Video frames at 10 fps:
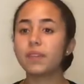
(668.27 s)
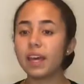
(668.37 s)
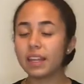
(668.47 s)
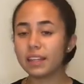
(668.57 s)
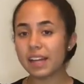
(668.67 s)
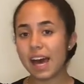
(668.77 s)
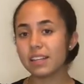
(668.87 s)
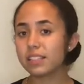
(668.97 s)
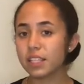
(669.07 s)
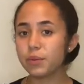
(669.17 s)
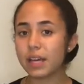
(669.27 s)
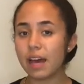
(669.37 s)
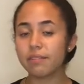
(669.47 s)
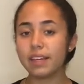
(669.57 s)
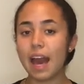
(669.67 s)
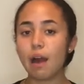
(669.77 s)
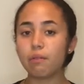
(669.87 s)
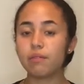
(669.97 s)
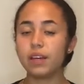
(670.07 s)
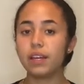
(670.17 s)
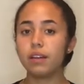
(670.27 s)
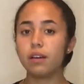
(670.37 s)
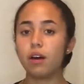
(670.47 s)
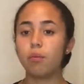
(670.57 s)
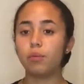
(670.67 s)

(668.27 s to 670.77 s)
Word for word: And lastly, we have the outfit um,